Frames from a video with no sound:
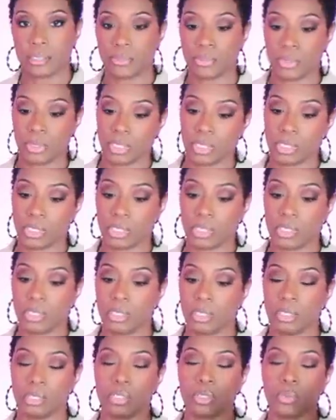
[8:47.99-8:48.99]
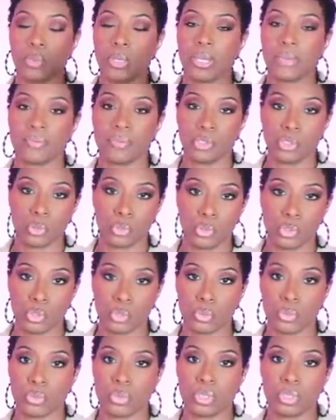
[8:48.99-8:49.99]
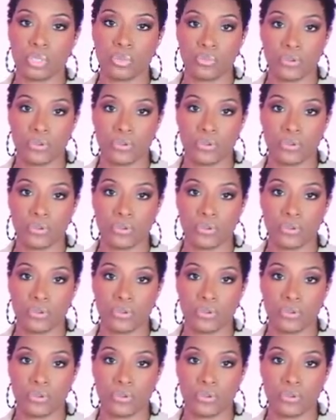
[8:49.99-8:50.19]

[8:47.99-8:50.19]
to pull into the look. So we have two shoes. This